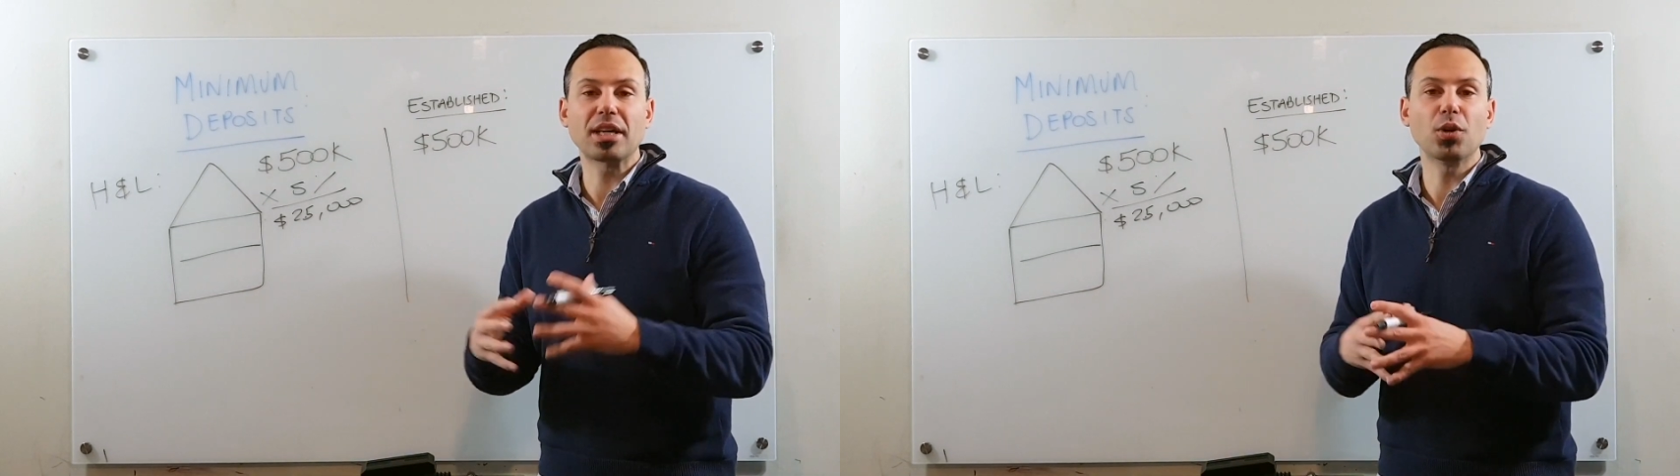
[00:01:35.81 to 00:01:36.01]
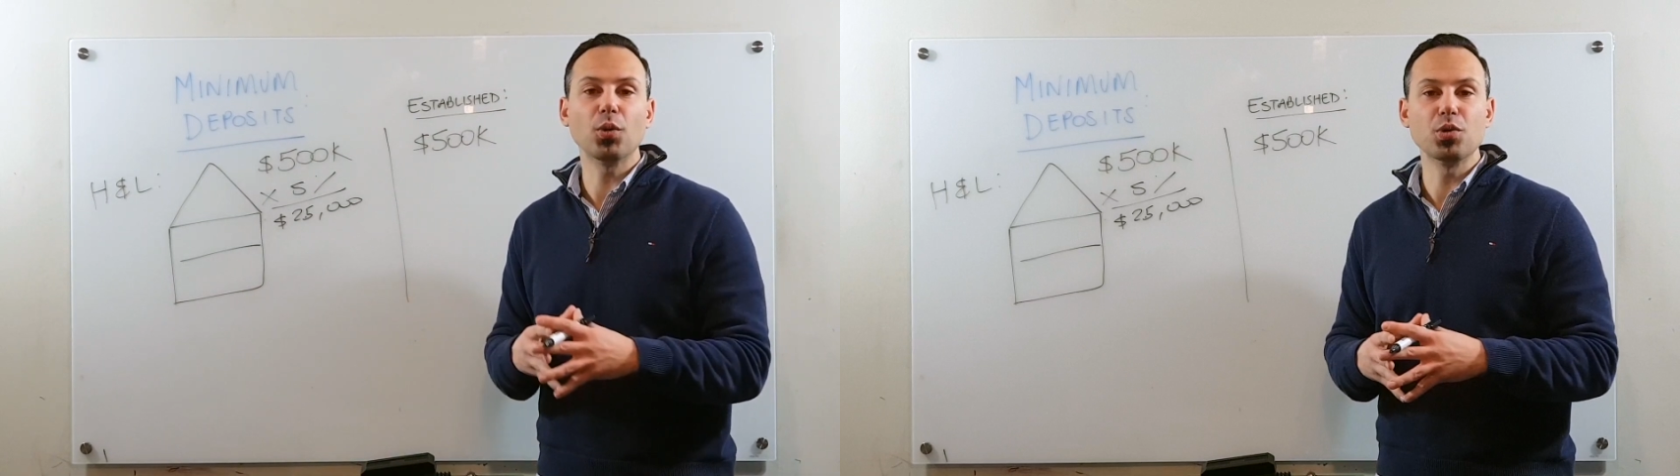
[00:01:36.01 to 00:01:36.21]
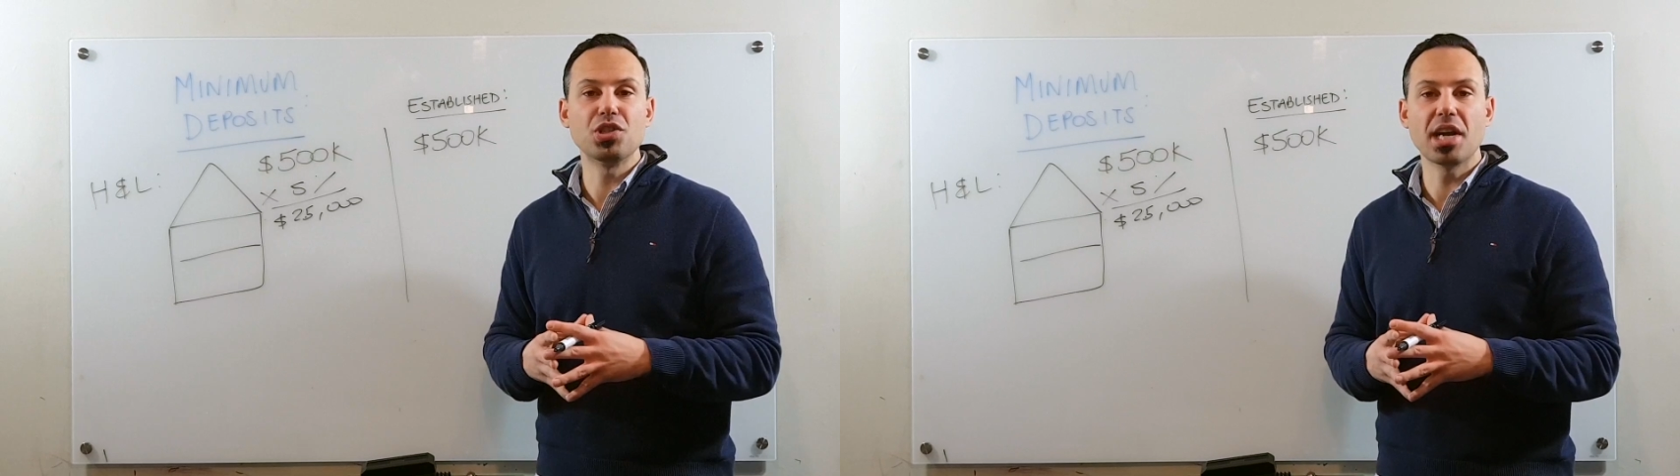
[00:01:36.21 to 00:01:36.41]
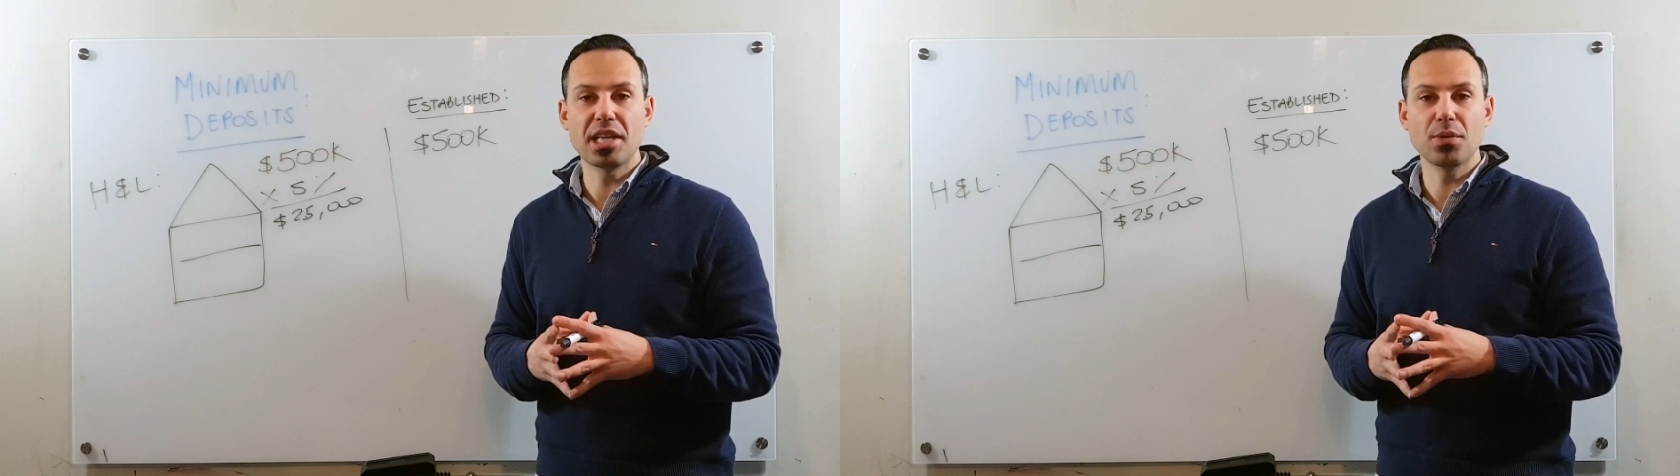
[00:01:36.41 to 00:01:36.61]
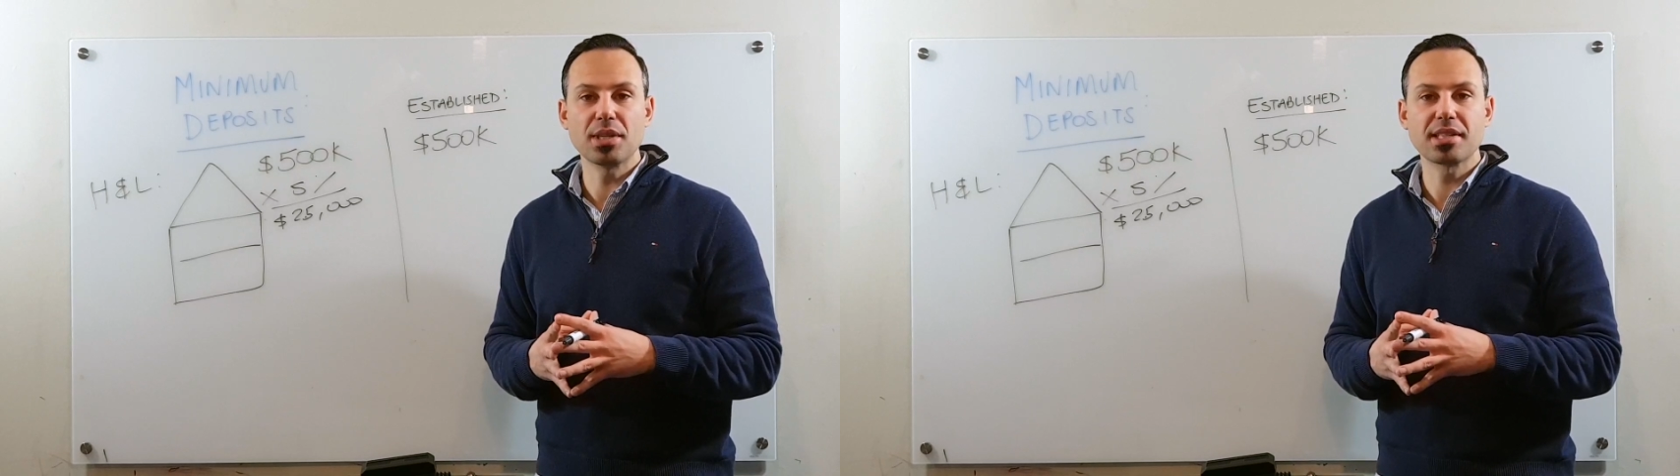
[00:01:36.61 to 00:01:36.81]
call
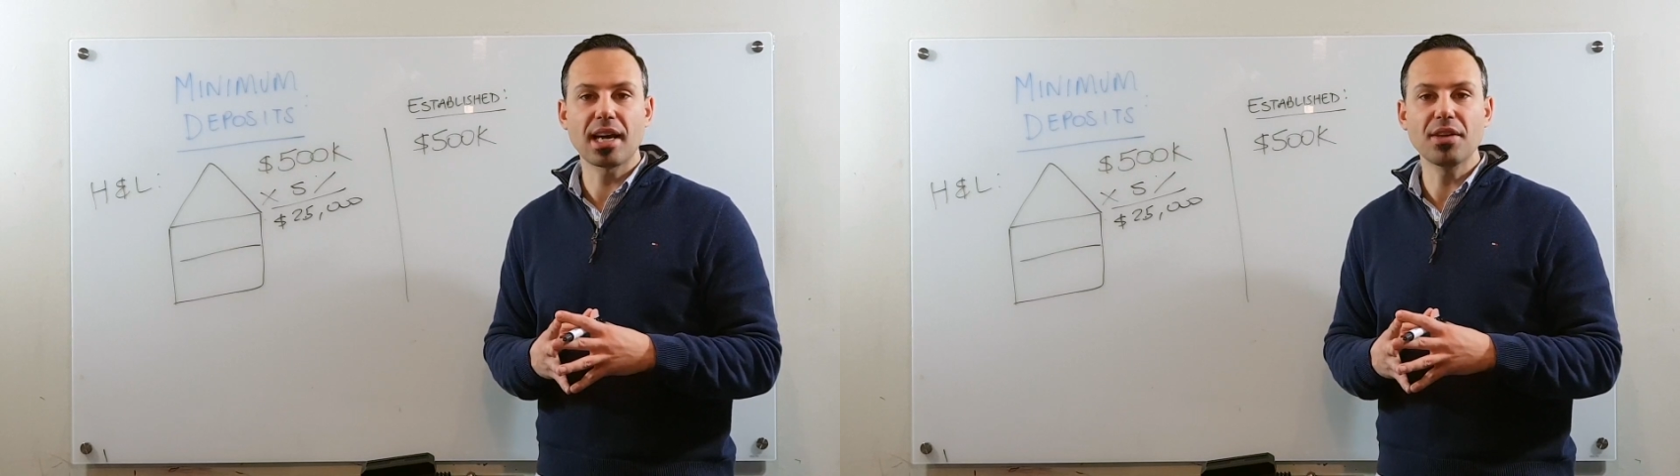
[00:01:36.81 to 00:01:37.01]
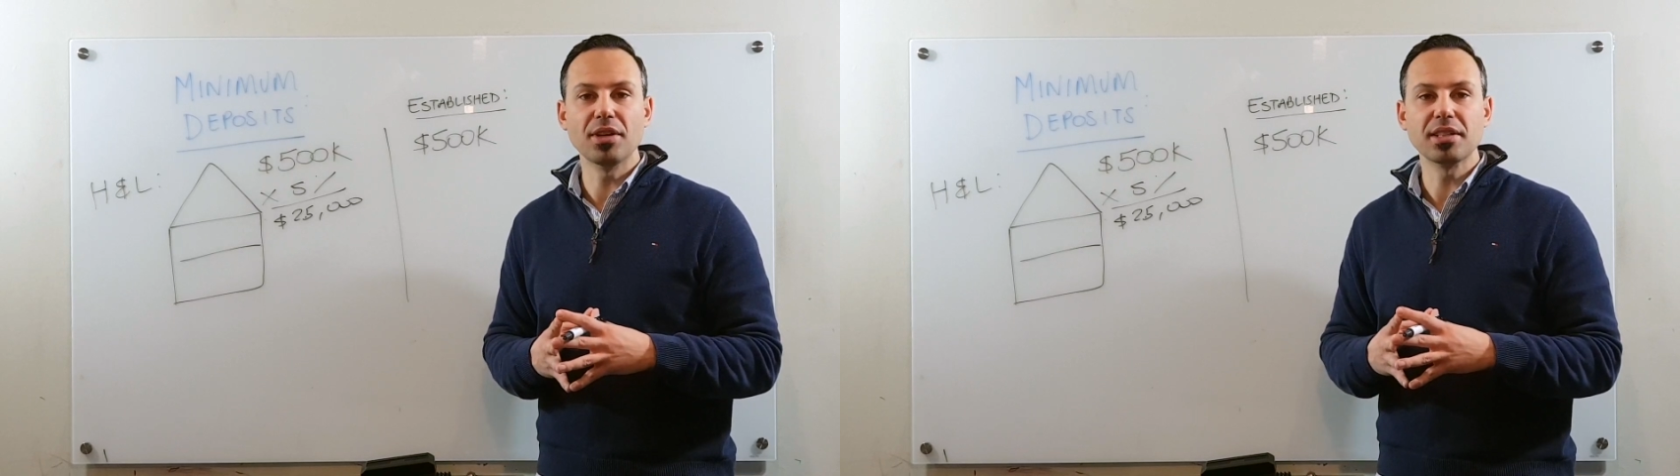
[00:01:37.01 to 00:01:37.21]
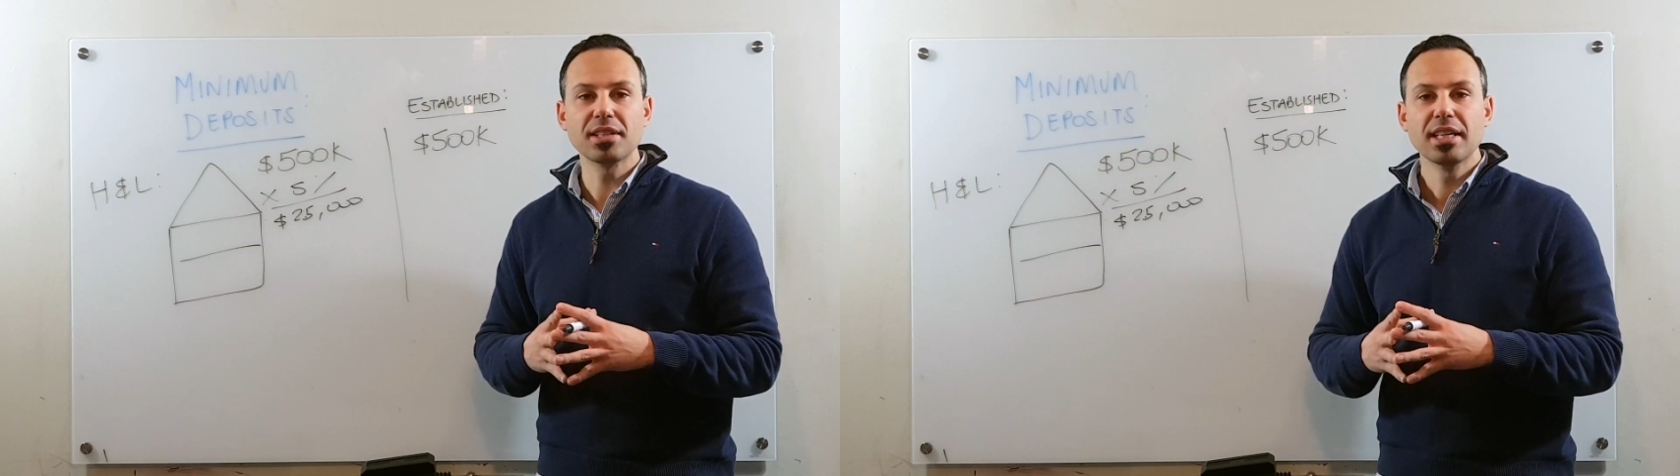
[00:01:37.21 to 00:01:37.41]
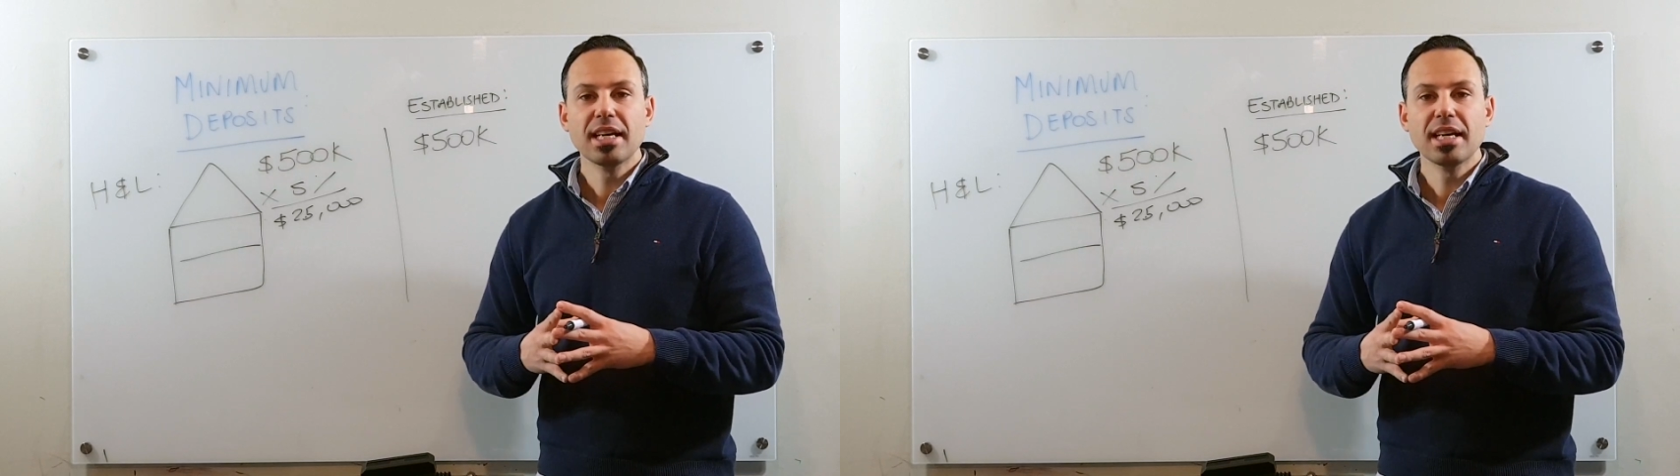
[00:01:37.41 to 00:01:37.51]
genuine savings.